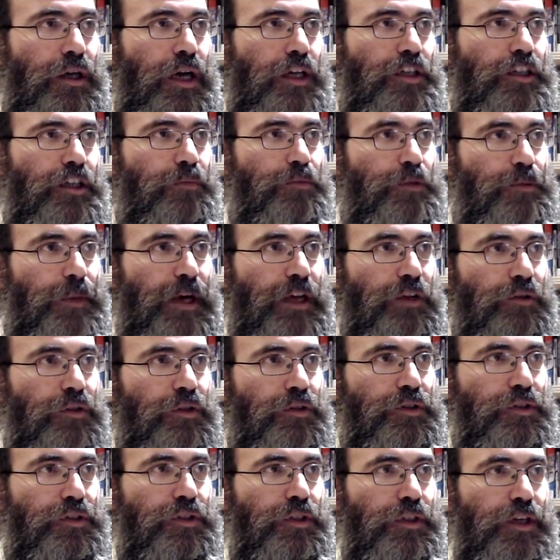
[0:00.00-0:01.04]
Hashem's
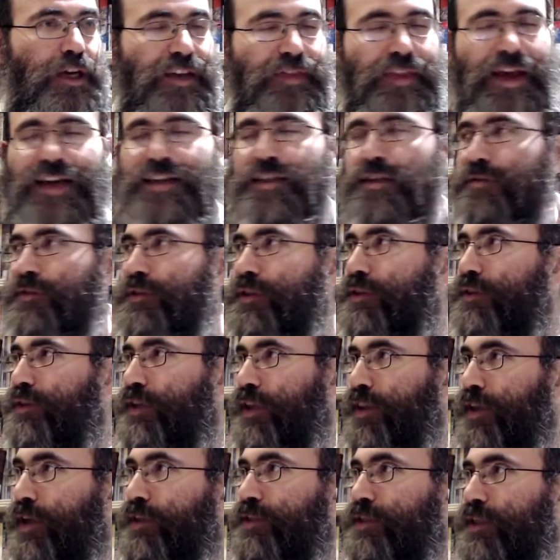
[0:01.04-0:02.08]
Malchus, and that is a real.
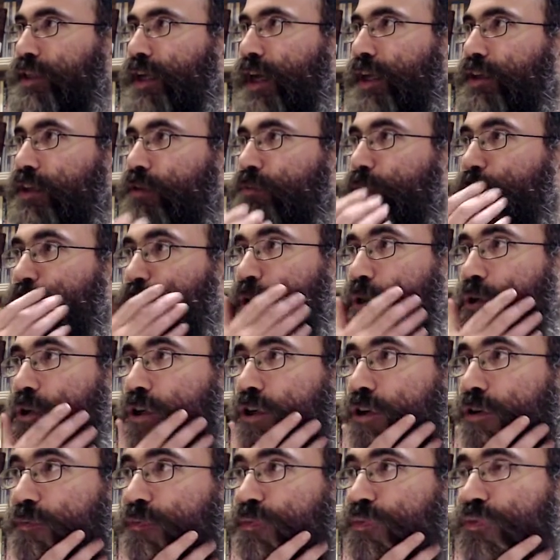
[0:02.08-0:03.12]
Then there's a Tainug
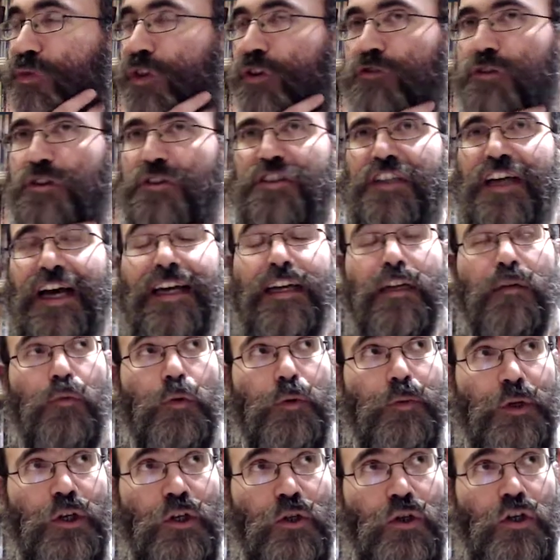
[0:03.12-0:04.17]
B'Melucha. The real Tainug
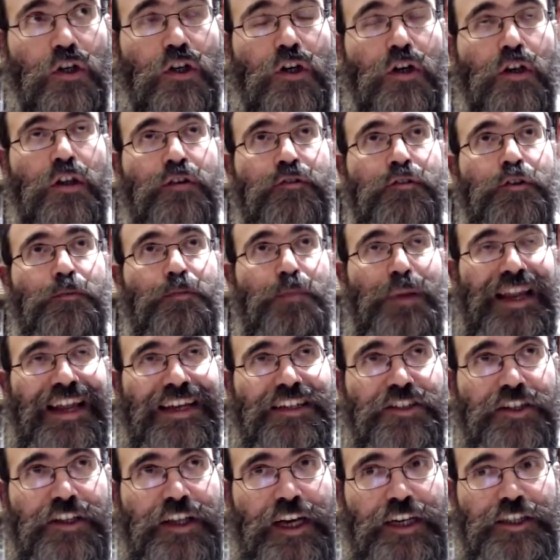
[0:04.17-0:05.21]
B'Melucha, the real
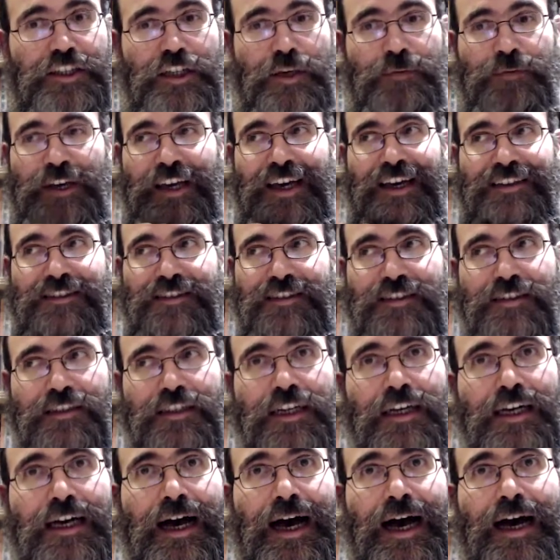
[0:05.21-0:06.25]
pleasure that Hashem gets
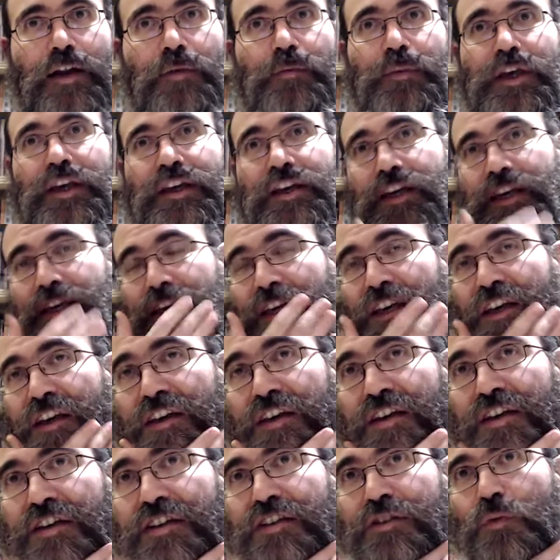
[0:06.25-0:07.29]
out of being a
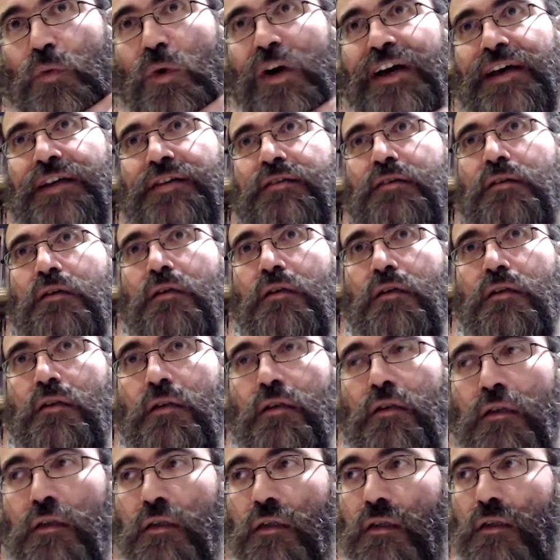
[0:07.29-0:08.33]
king is when
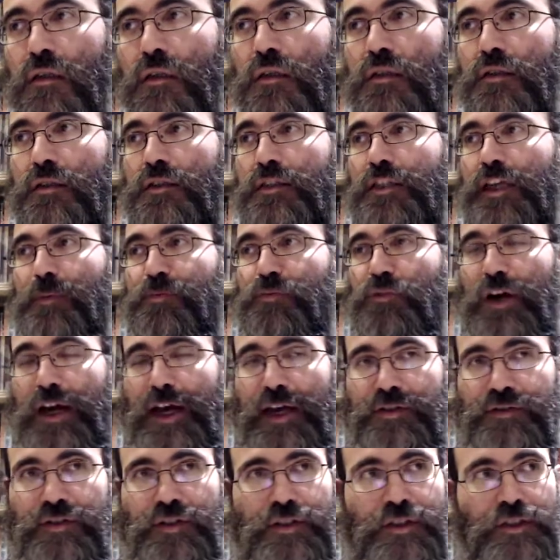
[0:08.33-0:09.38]
separate
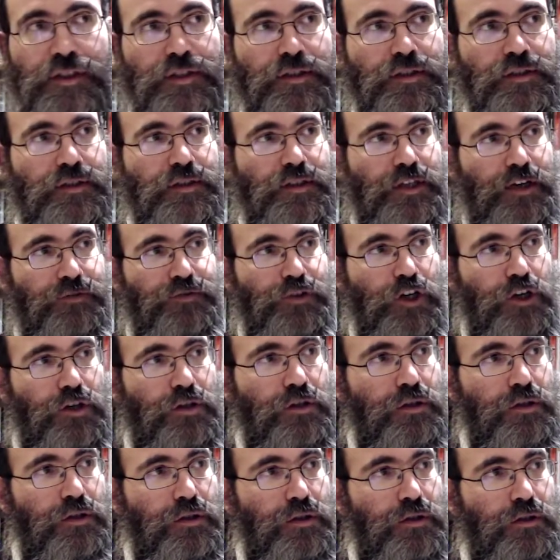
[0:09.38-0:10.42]
entities,
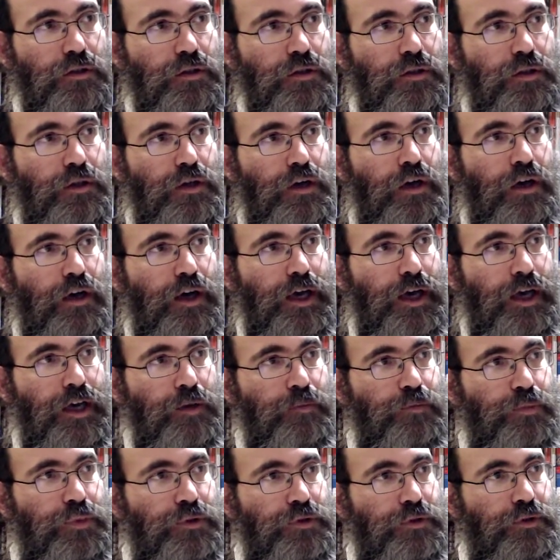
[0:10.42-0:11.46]
Kavyachol, are
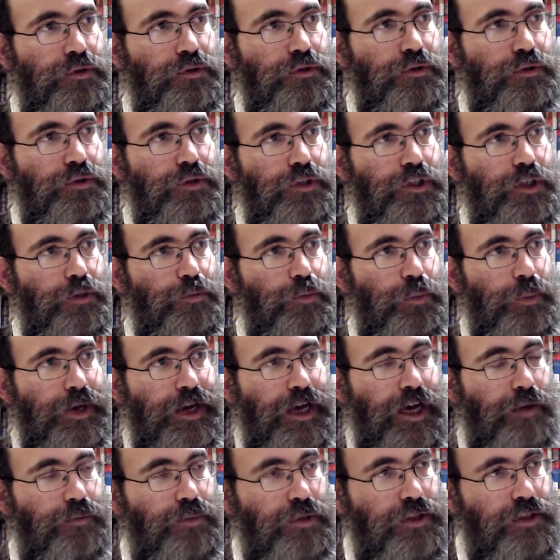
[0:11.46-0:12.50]
able to
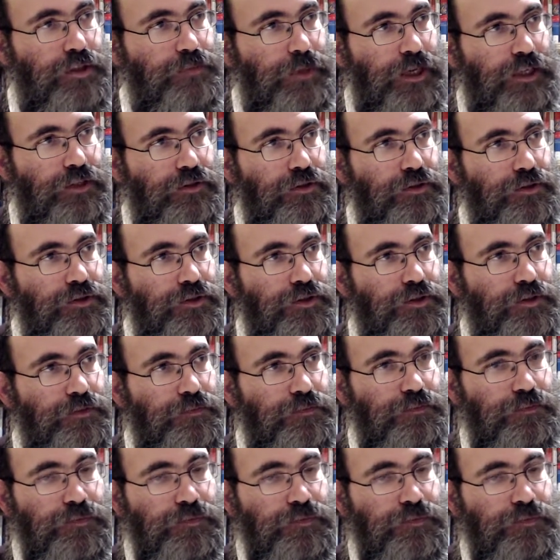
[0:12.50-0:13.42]
Mekabel his Malchus.